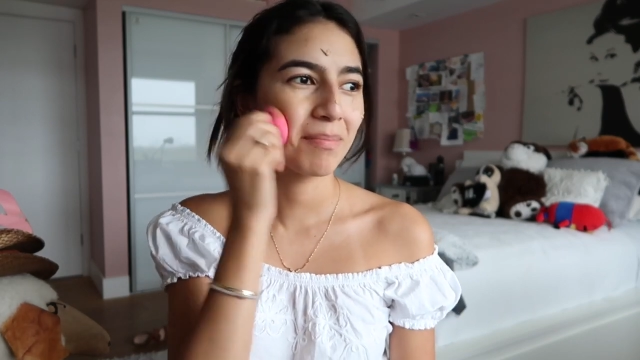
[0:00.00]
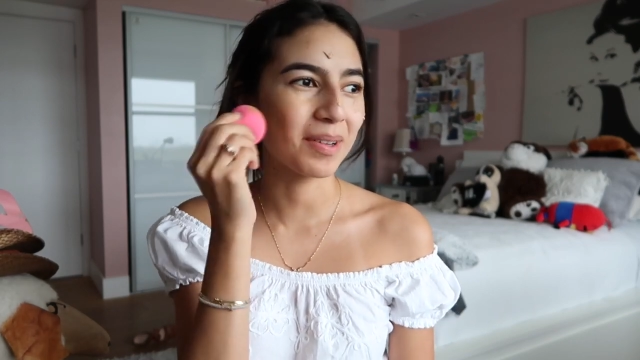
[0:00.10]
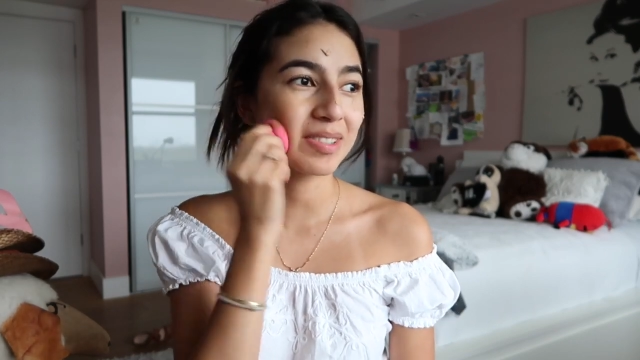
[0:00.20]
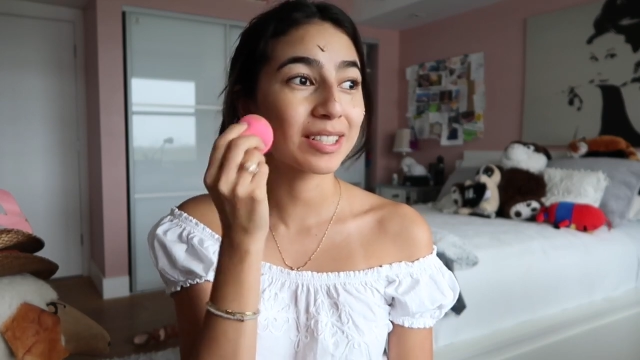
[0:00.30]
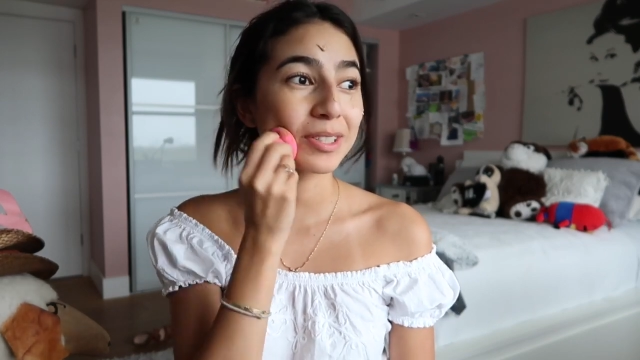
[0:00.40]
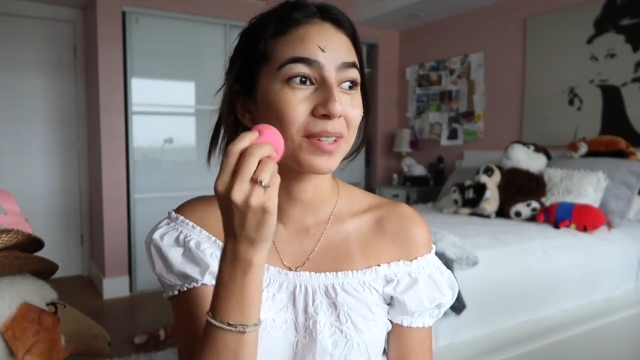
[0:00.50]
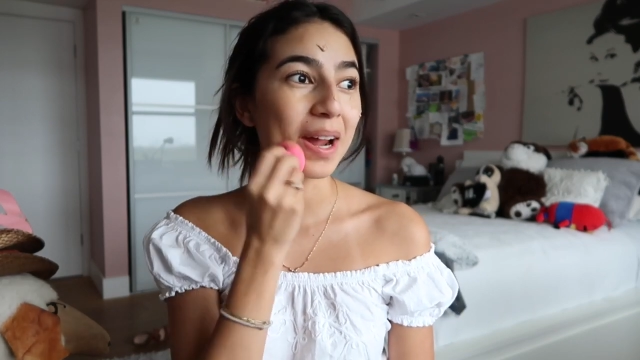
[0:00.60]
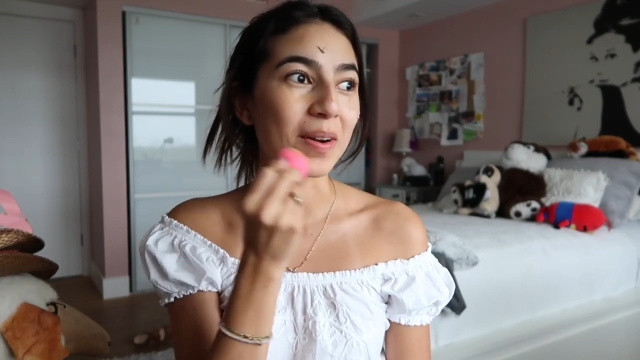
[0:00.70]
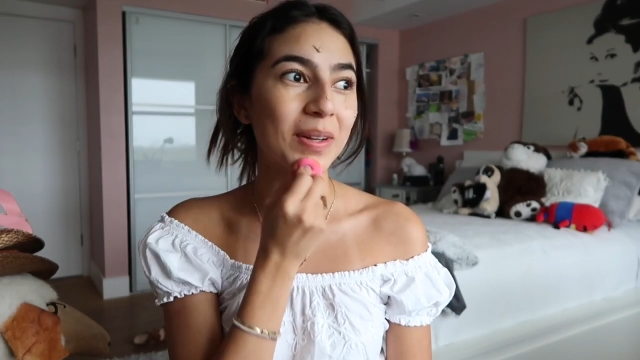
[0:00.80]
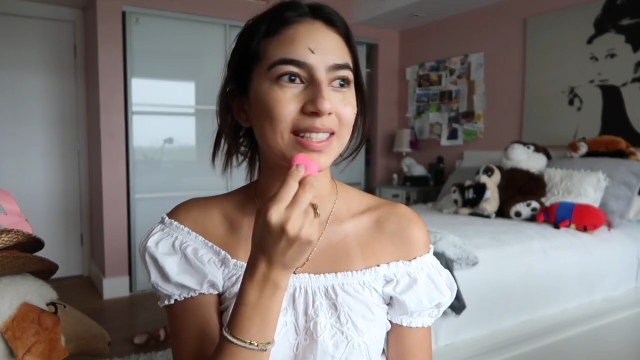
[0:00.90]
it
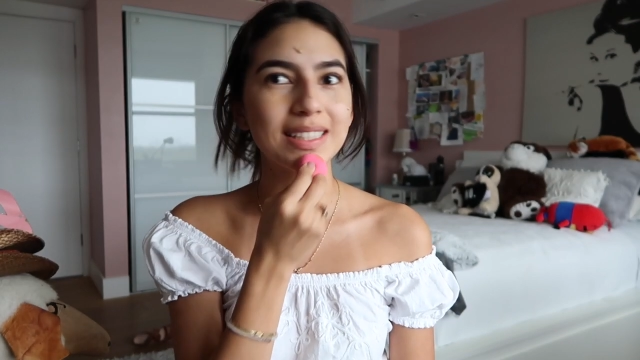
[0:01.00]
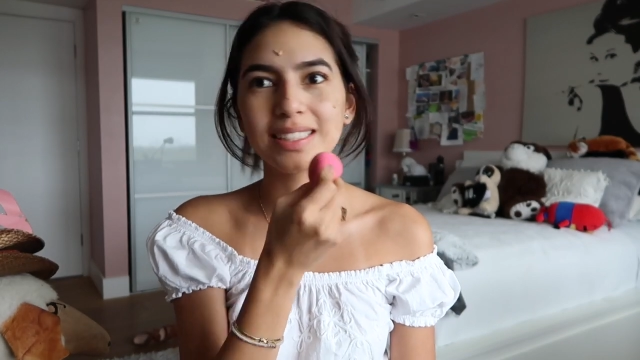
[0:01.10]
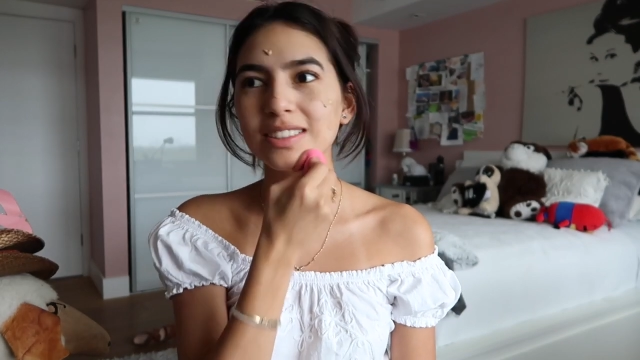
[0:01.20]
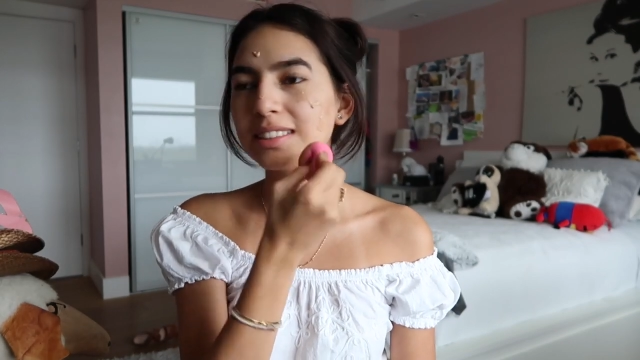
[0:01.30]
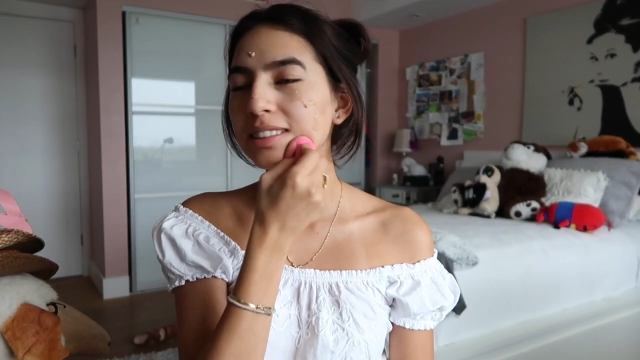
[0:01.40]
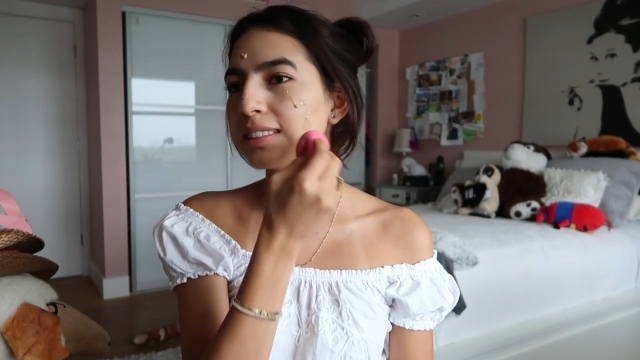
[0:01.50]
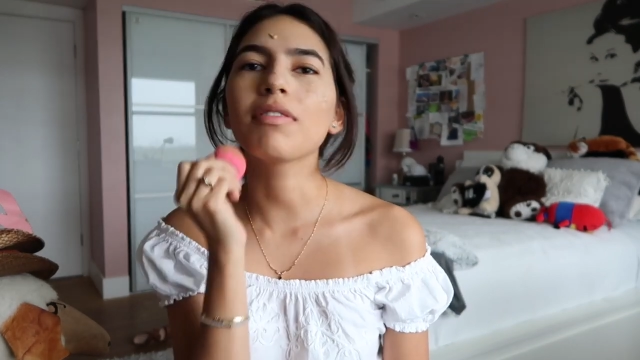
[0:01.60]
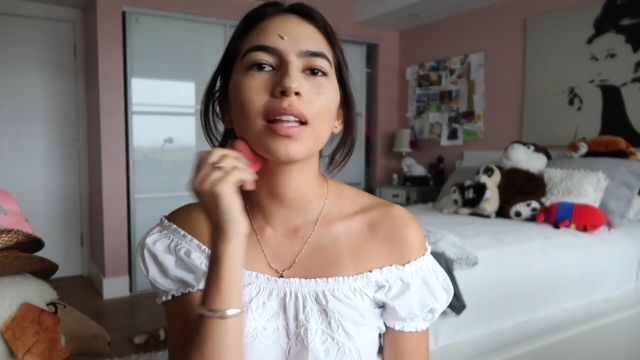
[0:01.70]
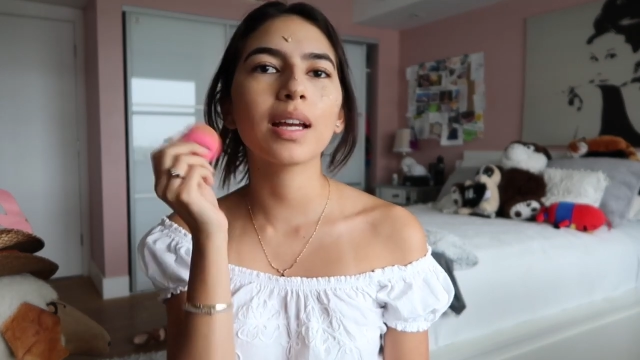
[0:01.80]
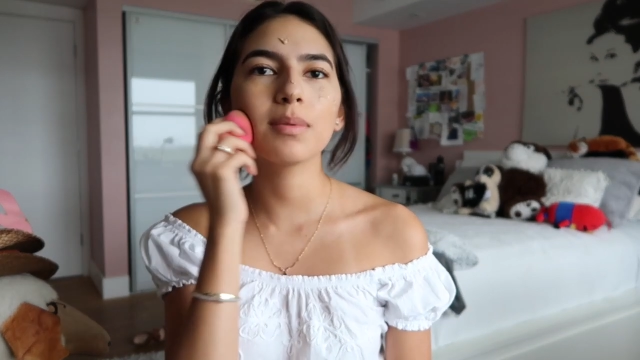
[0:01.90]
around, you know?
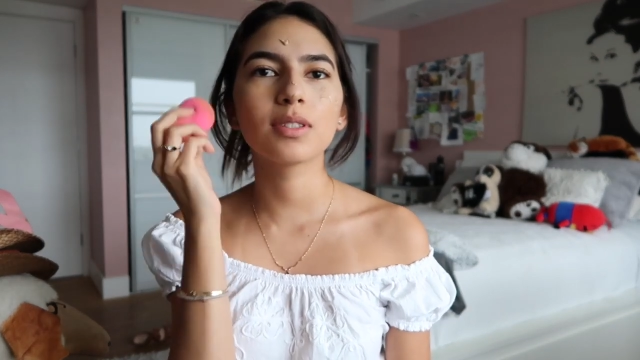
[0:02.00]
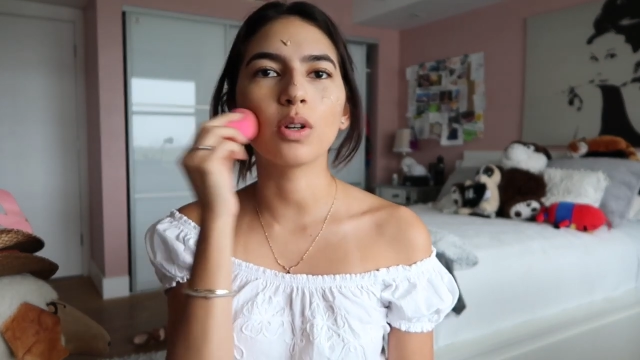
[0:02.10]
I feel like I'm